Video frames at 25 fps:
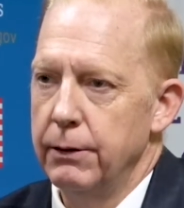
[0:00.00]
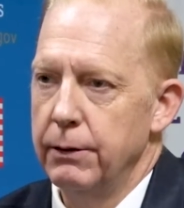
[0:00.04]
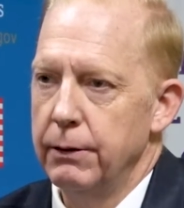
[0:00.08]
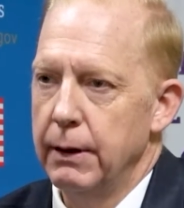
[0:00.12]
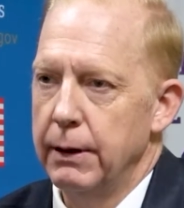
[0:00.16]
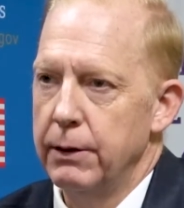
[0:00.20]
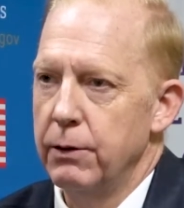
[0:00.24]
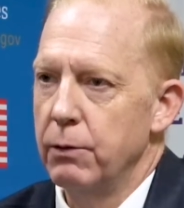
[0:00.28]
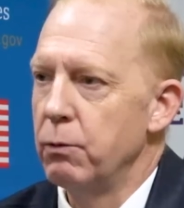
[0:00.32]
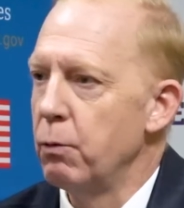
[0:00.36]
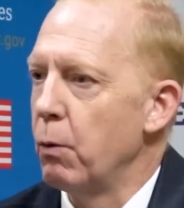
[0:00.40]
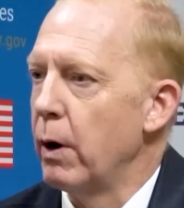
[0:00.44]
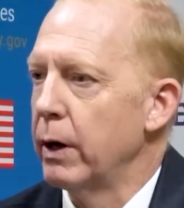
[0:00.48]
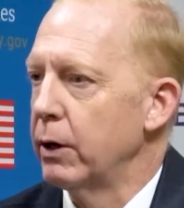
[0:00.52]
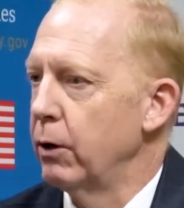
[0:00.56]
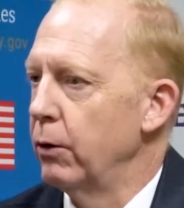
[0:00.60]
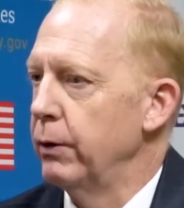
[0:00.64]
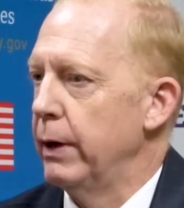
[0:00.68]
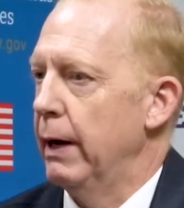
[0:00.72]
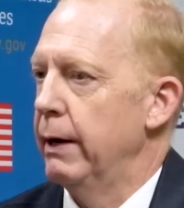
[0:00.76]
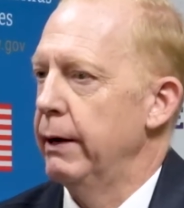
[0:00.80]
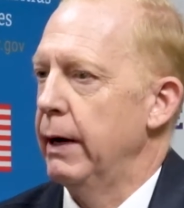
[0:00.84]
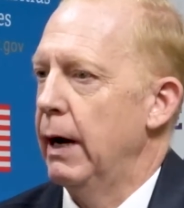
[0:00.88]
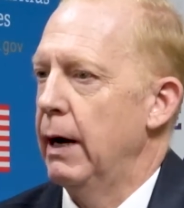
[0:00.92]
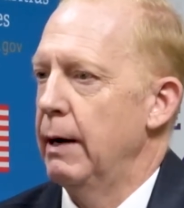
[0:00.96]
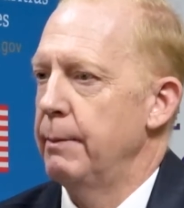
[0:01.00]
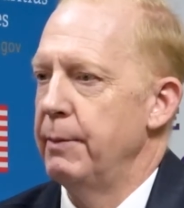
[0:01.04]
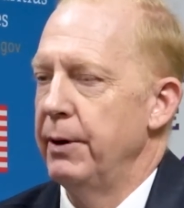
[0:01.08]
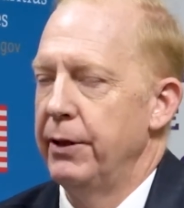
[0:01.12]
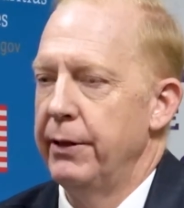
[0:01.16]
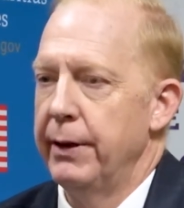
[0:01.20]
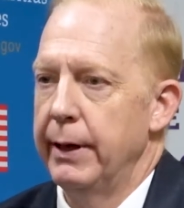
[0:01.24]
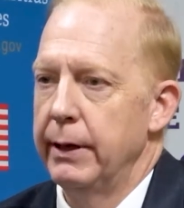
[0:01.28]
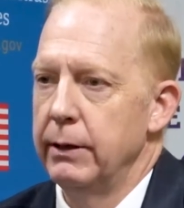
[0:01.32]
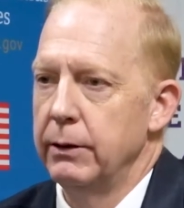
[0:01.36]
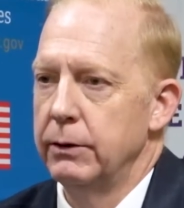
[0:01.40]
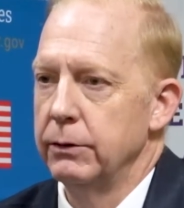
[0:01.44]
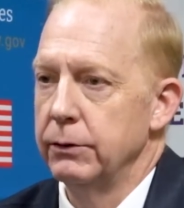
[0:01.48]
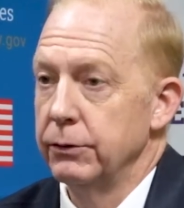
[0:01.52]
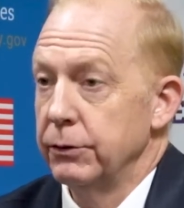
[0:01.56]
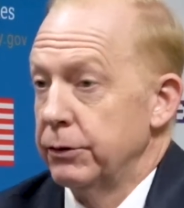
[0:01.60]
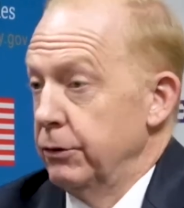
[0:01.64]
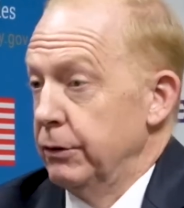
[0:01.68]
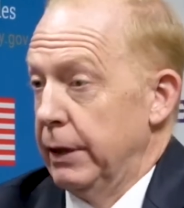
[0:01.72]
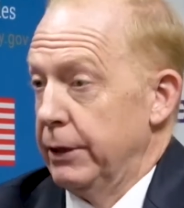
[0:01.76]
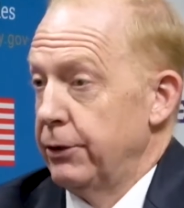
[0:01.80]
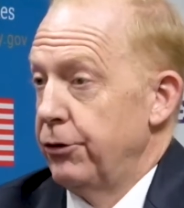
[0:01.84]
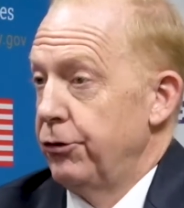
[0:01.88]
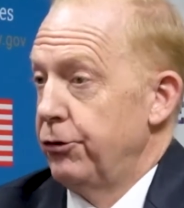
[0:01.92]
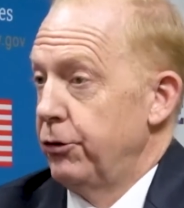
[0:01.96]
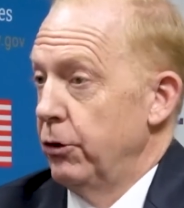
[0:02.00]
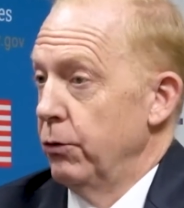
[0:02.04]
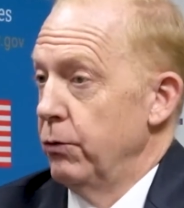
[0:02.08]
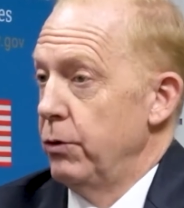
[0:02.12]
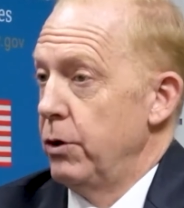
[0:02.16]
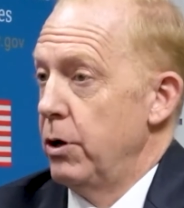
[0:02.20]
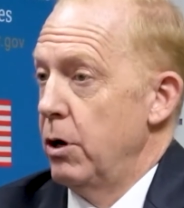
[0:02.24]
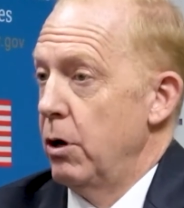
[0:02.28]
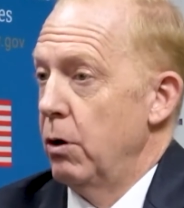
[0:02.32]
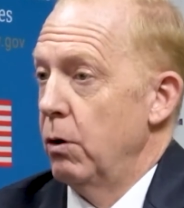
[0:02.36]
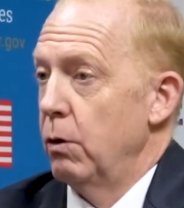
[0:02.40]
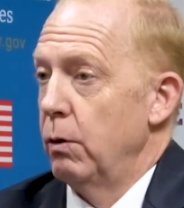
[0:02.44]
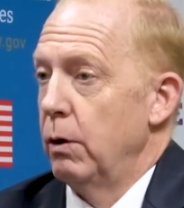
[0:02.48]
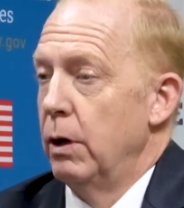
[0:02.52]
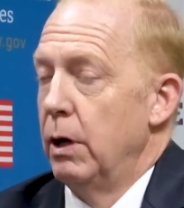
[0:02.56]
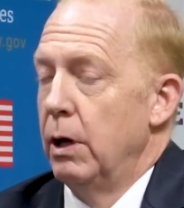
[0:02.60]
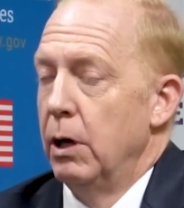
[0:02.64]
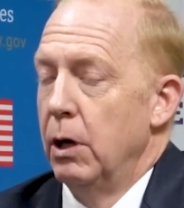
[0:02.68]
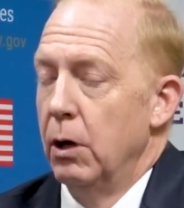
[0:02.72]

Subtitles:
don't want to go down hypotheticals because I just don't know